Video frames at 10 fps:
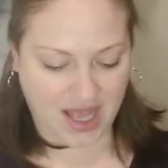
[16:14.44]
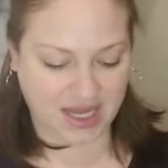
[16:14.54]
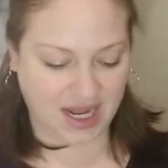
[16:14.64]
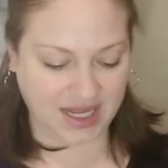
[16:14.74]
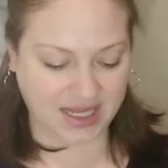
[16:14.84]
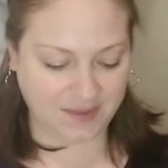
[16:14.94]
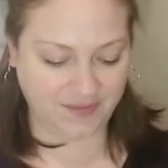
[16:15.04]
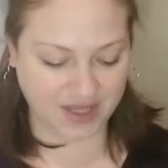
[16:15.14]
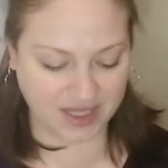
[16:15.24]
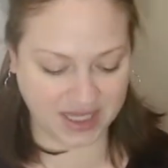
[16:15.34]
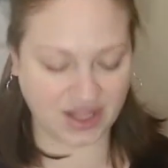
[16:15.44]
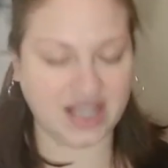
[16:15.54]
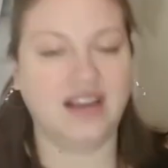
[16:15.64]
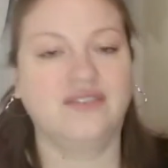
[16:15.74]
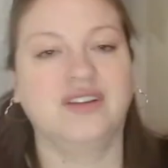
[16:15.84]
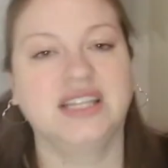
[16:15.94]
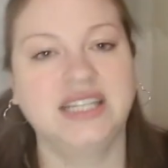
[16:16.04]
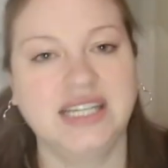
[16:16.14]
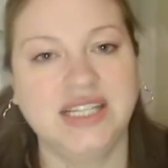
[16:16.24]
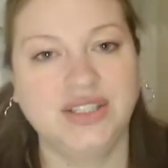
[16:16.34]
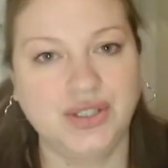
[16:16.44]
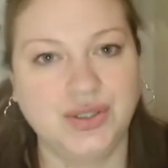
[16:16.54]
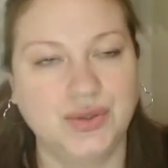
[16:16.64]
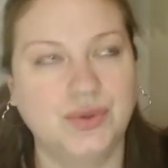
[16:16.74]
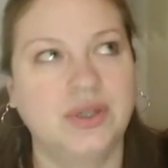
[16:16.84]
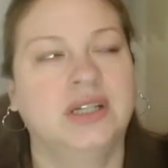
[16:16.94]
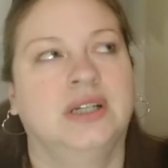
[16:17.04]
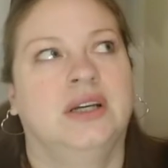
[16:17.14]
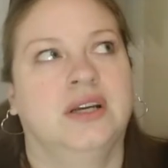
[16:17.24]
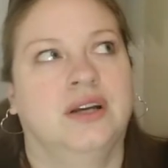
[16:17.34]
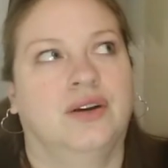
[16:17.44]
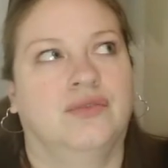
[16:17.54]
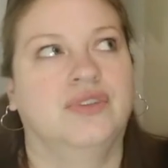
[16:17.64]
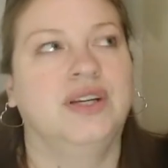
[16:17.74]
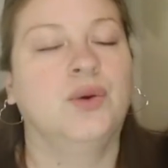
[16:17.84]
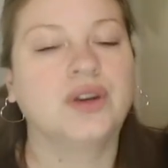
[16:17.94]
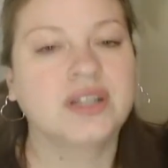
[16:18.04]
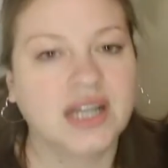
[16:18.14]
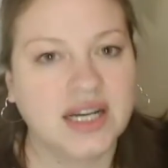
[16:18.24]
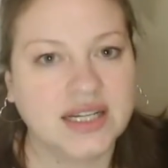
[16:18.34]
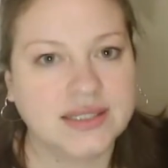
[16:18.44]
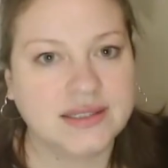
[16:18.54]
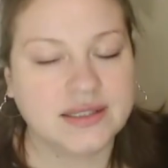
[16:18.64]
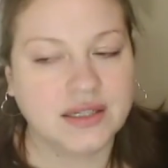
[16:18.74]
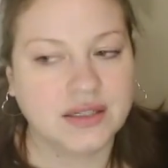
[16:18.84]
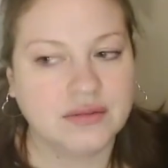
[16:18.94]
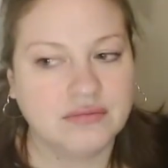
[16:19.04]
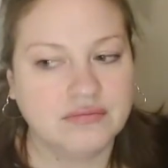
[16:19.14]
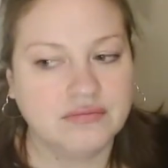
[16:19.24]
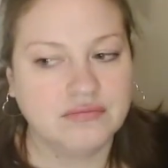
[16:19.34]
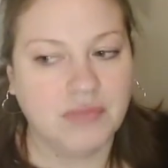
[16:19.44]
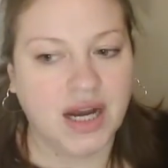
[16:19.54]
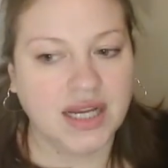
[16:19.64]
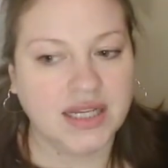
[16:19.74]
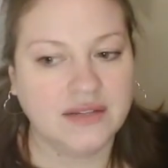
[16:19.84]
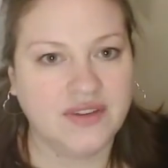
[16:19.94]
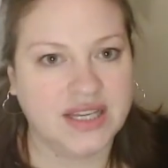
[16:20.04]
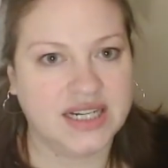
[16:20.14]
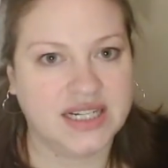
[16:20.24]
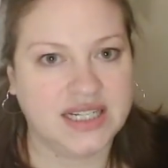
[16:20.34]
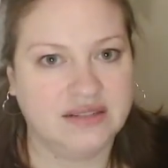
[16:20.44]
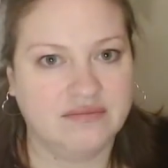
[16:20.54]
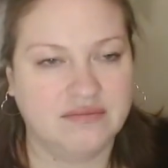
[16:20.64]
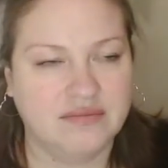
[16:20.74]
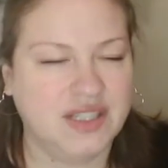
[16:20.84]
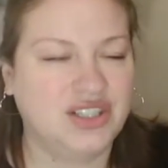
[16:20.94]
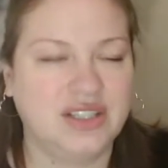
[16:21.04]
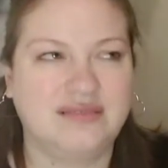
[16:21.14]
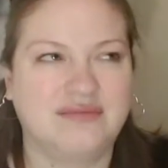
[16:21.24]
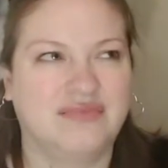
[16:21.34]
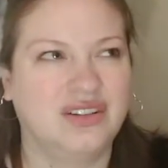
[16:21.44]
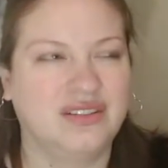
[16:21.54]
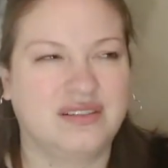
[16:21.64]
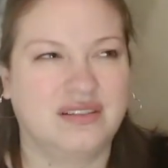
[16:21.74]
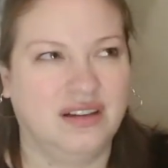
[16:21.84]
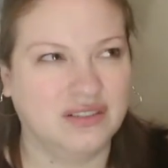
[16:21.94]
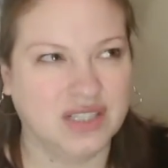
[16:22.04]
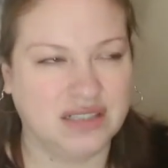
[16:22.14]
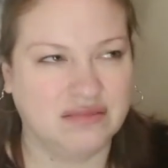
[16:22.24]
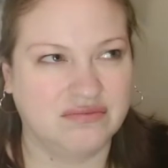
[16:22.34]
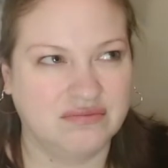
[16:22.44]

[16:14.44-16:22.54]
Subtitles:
And I keep feeling like I really need to reorganize my vanity. It just looks ugly.